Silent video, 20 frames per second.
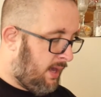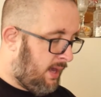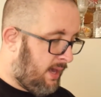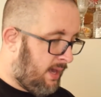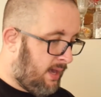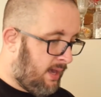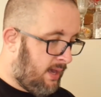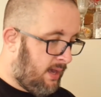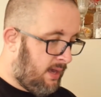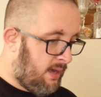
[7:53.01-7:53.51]

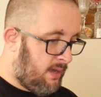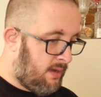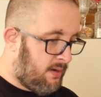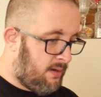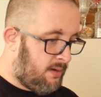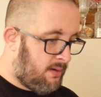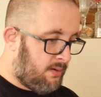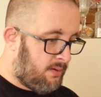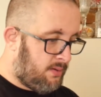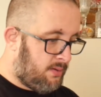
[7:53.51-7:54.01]

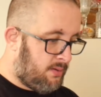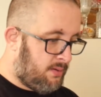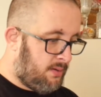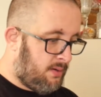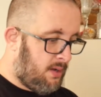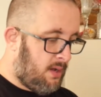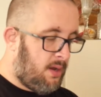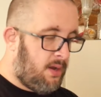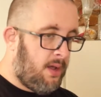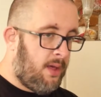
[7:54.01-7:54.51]
In
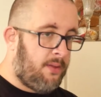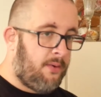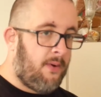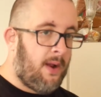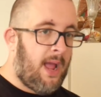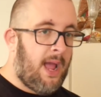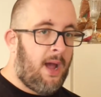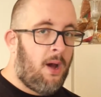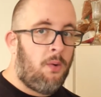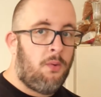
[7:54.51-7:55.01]

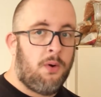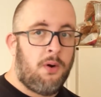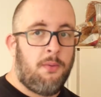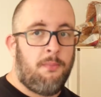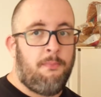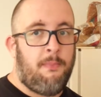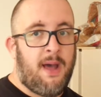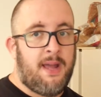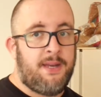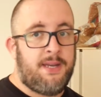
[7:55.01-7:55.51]
another hour,
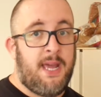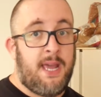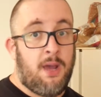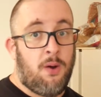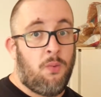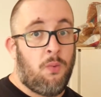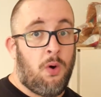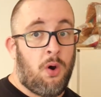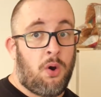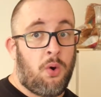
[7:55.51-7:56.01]
my day
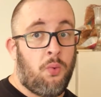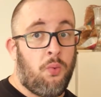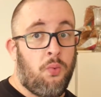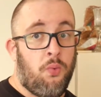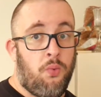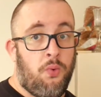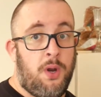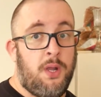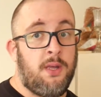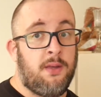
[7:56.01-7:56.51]
at work
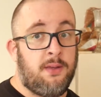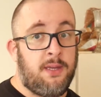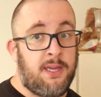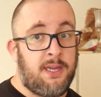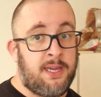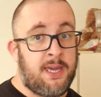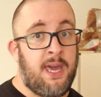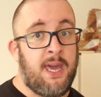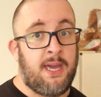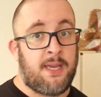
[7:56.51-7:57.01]
really
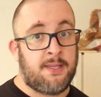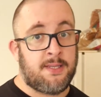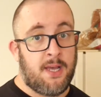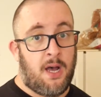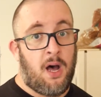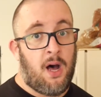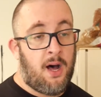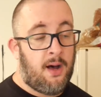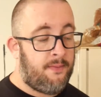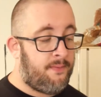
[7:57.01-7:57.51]
kicks
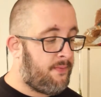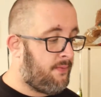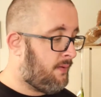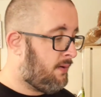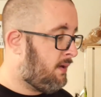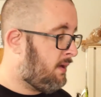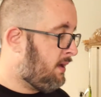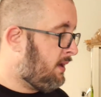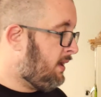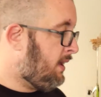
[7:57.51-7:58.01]

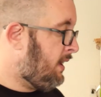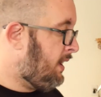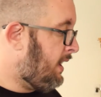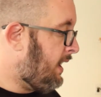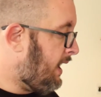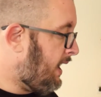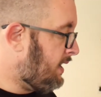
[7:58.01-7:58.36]
off.